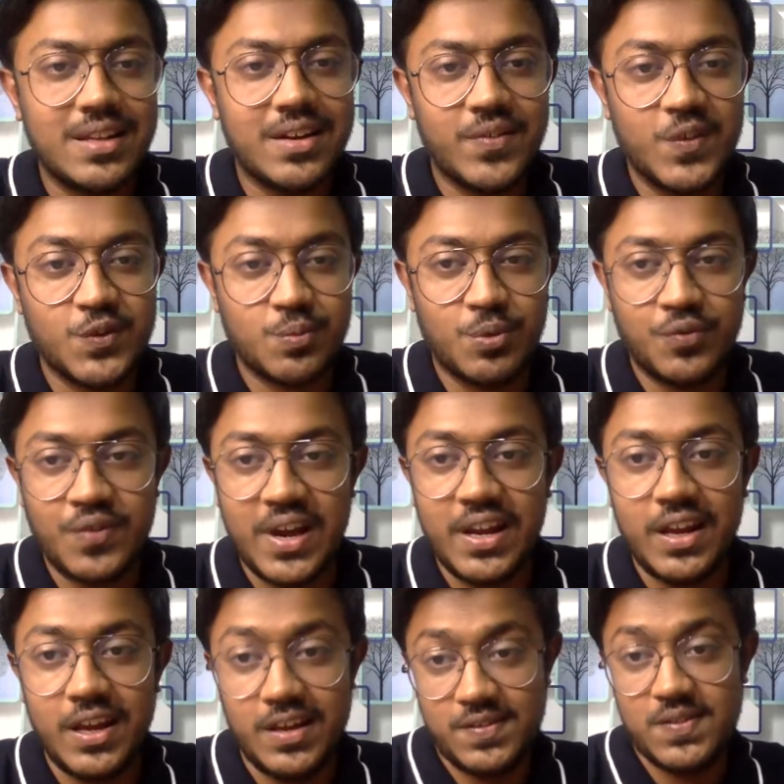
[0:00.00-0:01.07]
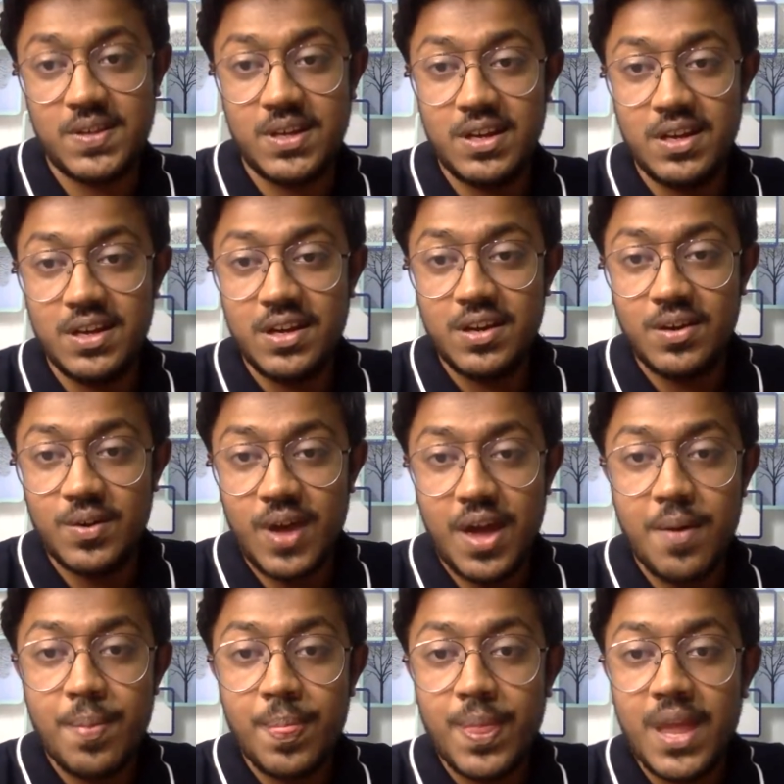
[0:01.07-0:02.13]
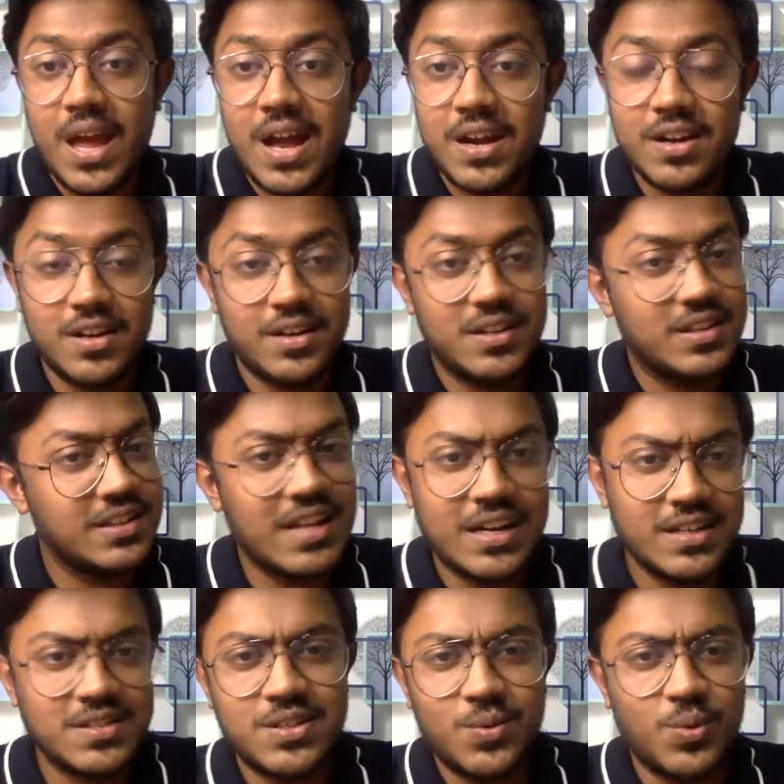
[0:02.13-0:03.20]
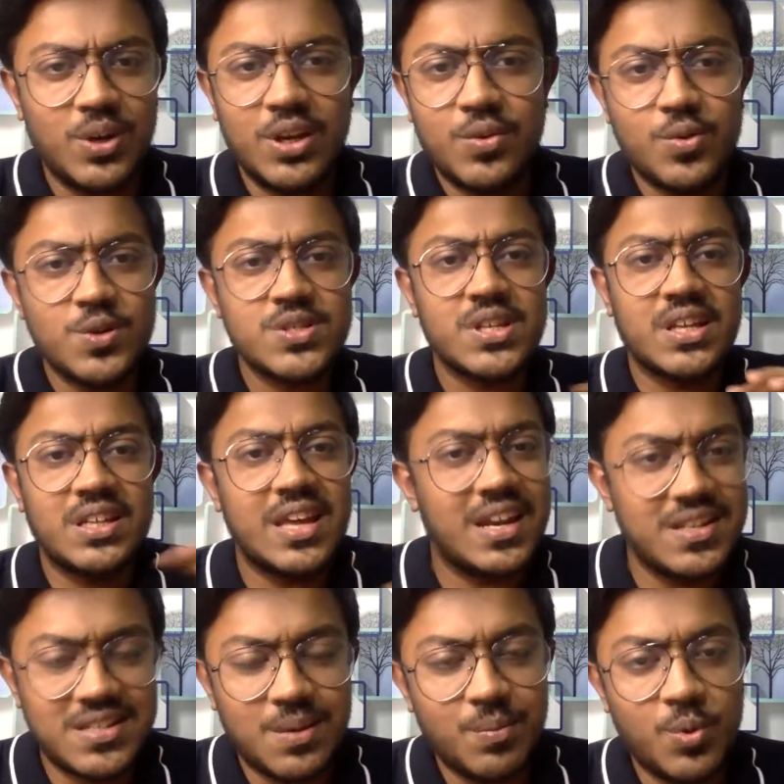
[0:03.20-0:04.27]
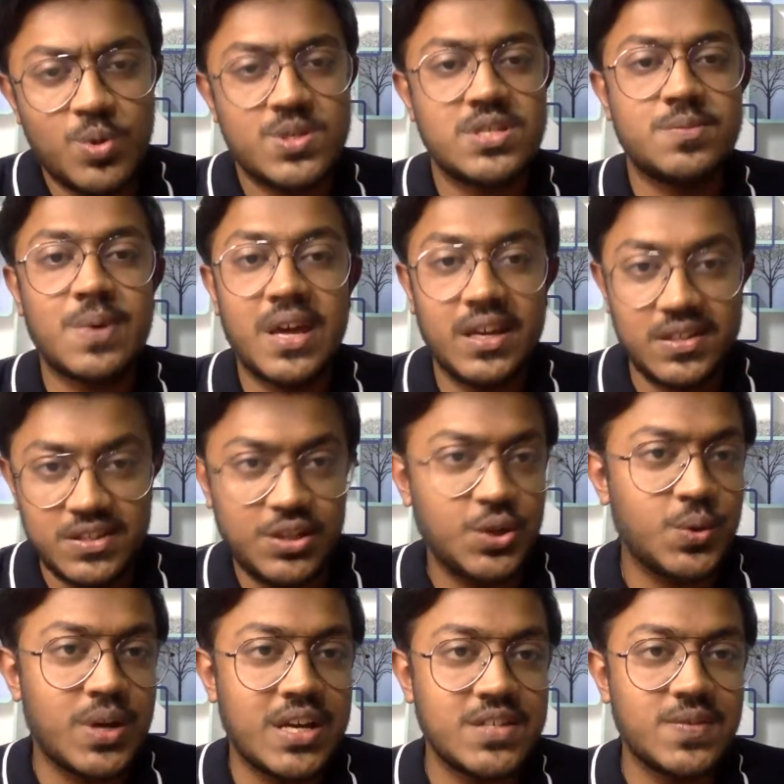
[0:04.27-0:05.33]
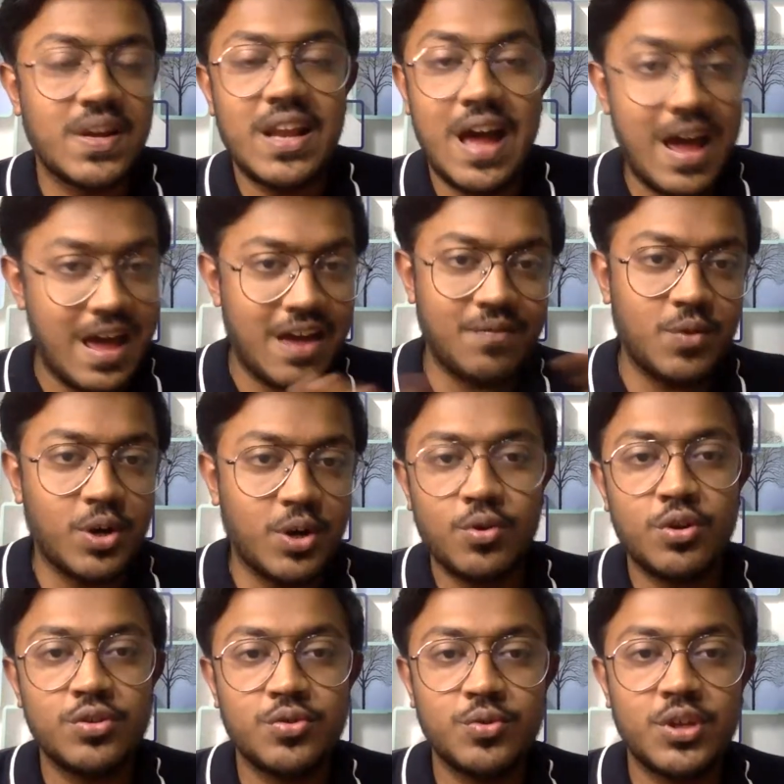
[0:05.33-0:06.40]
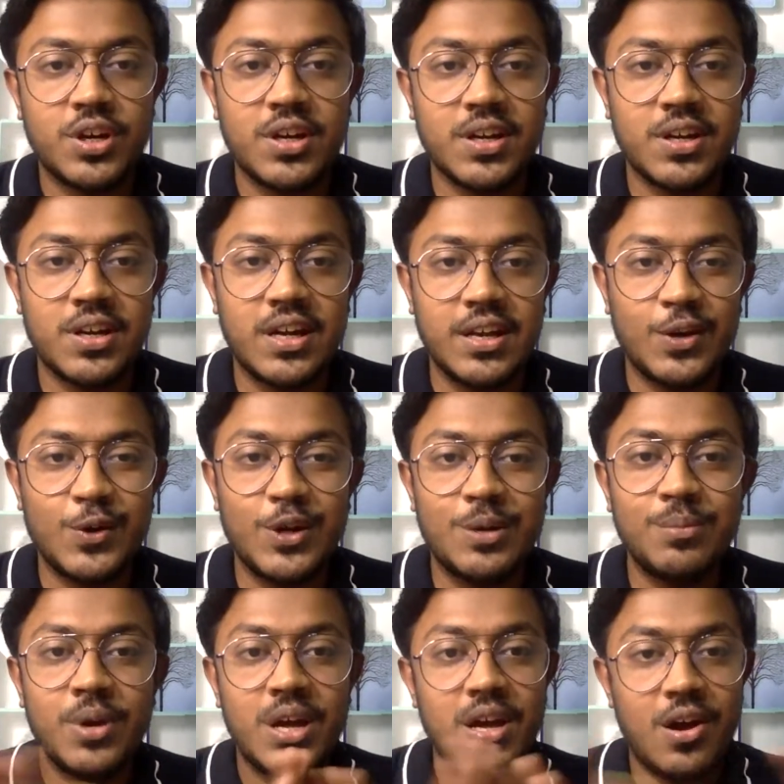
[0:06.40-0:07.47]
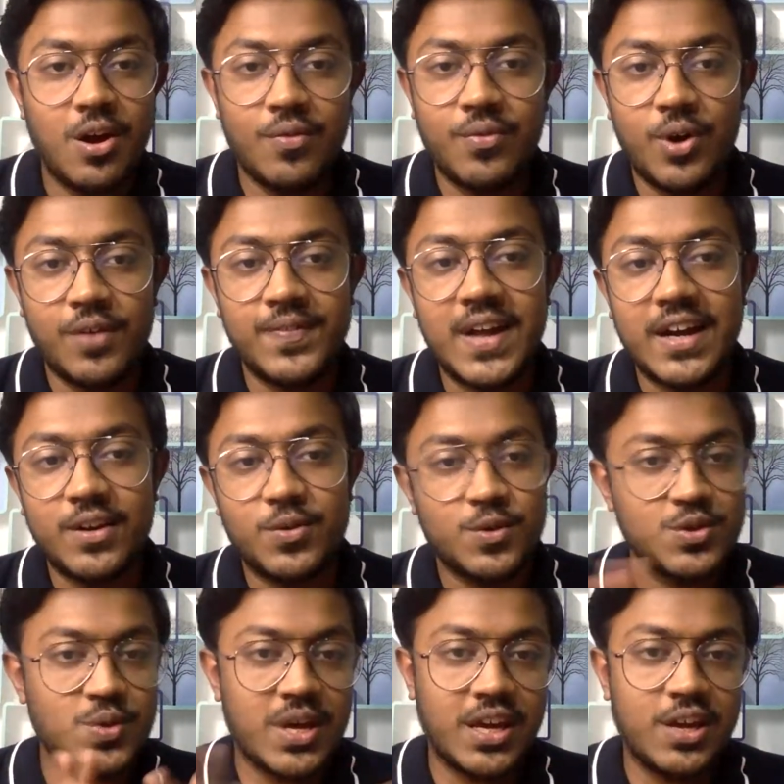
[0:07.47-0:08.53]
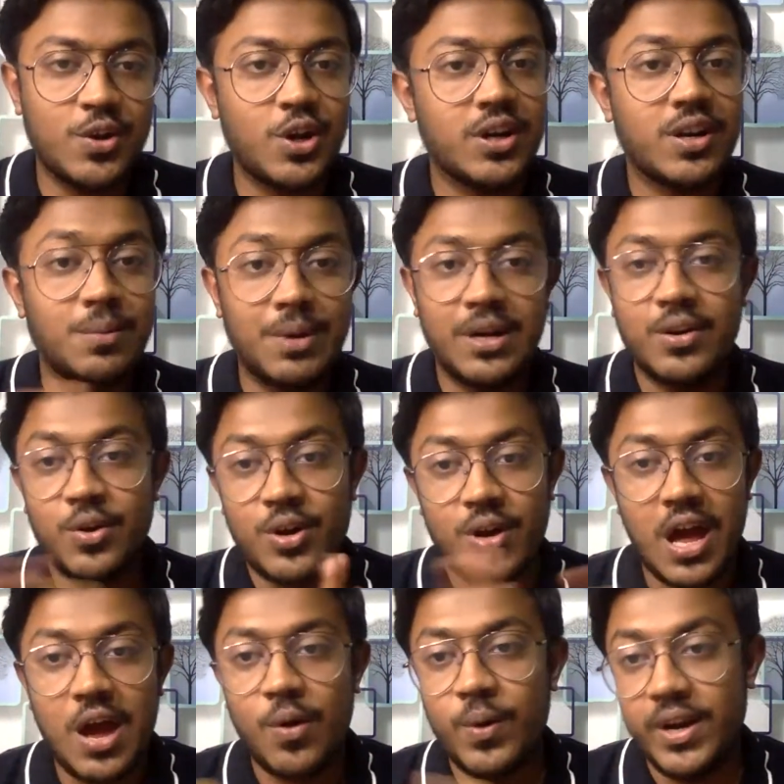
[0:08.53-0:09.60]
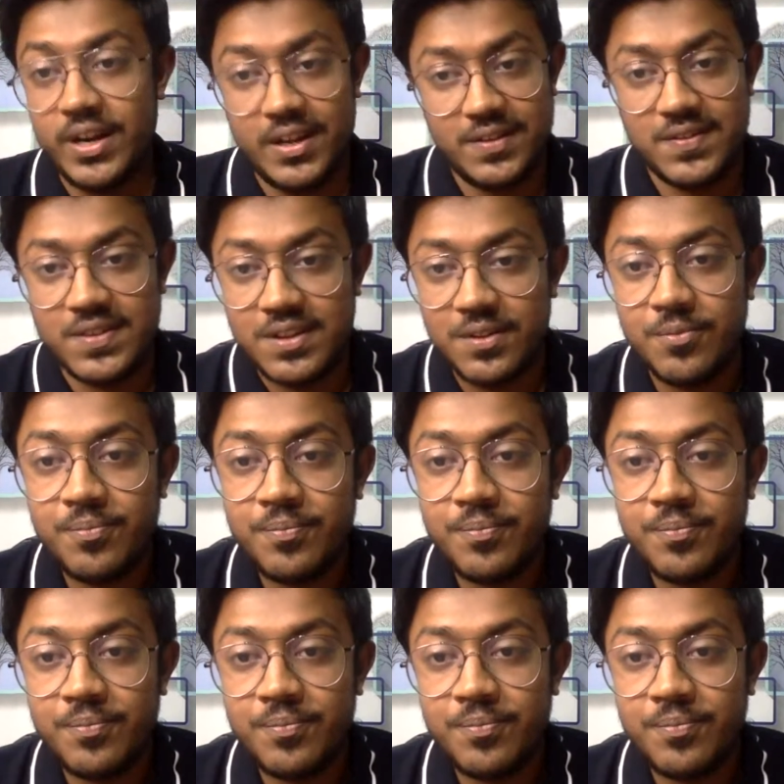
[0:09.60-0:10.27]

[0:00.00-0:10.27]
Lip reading: that risk profile is. Okay, and that is the only course. There is some courses by institute as well. I have not gone through the curriculum of that course, so I cannot comment on how it is.